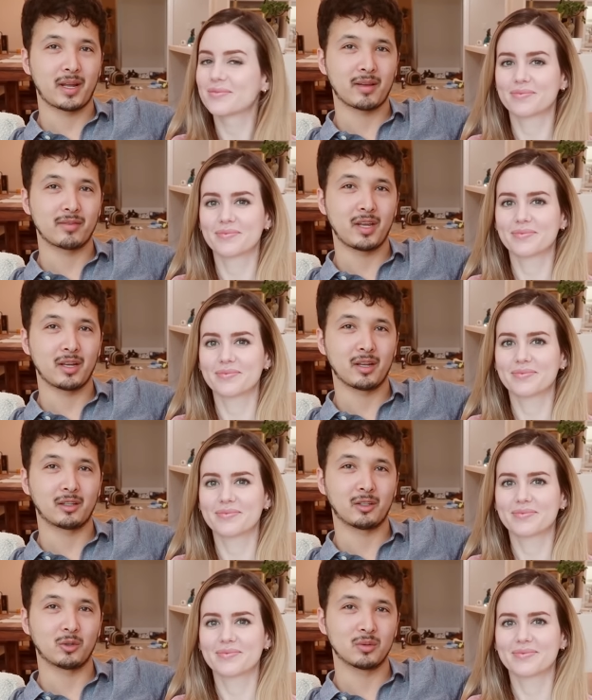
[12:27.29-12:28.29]
Speaker 1: Afghani
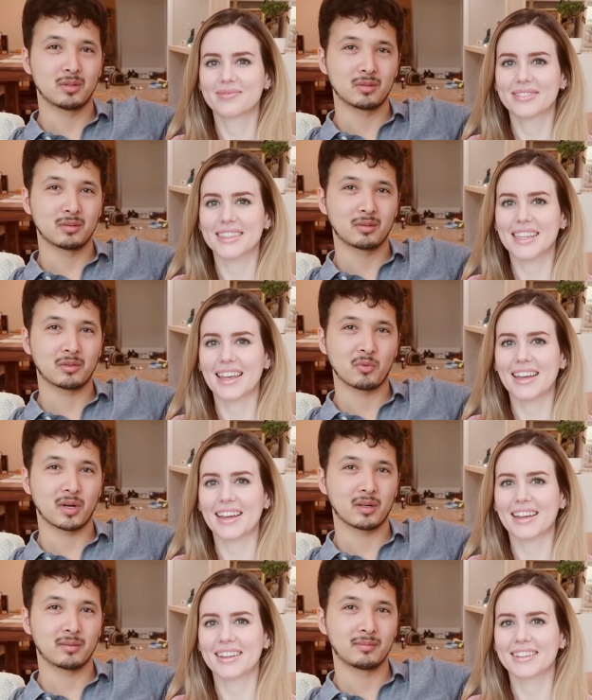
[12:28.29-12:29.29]
clothes.
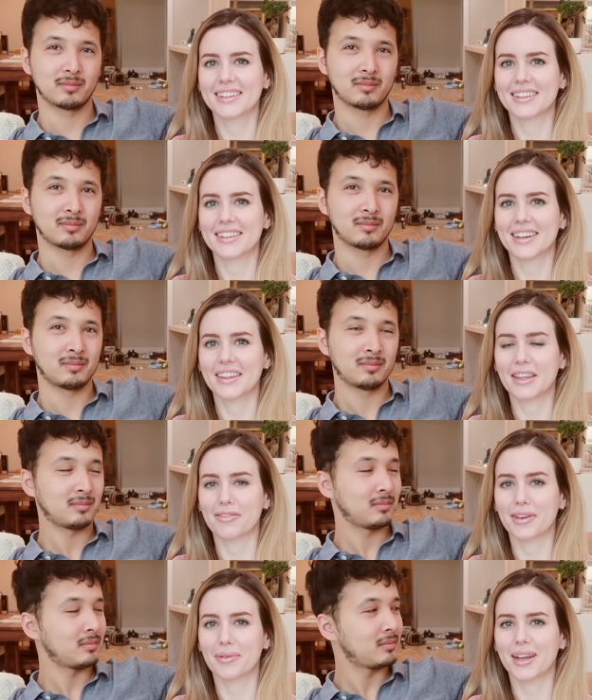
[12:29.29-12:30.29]
Speaker 2: Yeah, and they
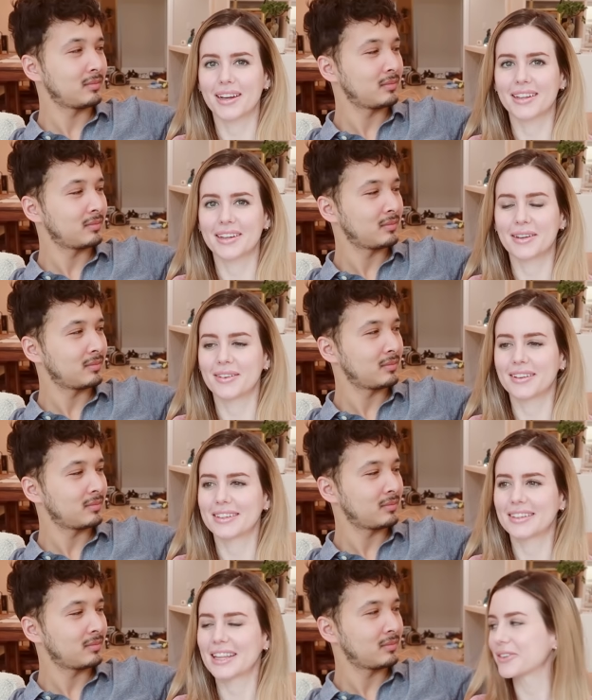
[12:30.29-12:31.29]
fit right in and
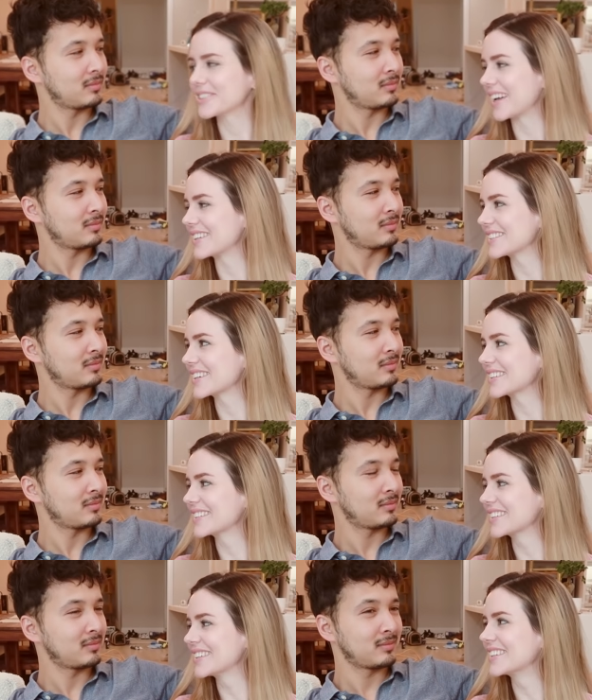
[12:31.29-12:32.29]
they were
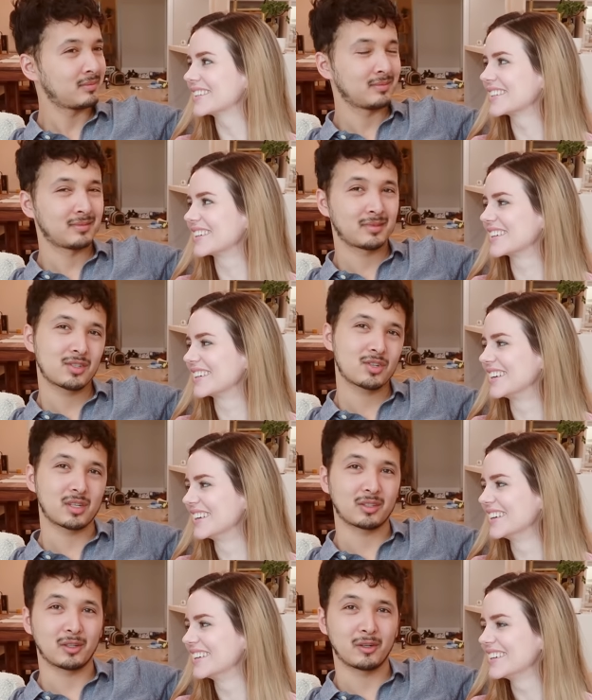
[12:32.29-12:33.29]
dancing. You
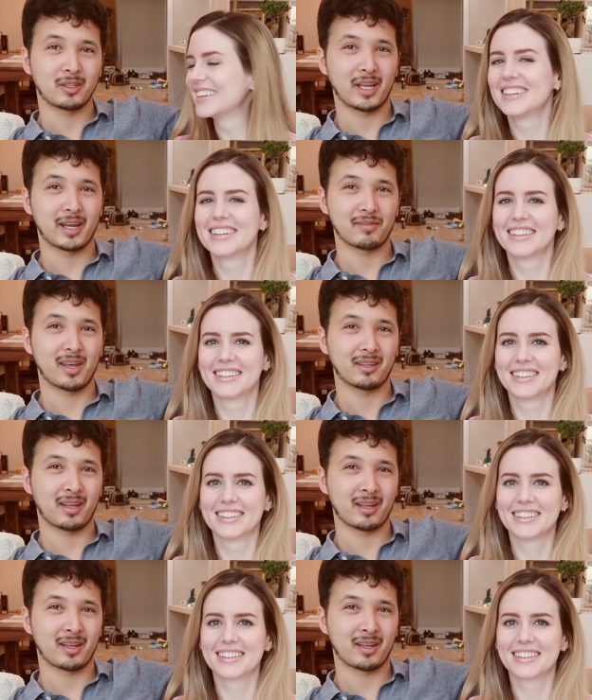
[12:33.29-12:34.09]
have
Speaker 1: to learn the Afghan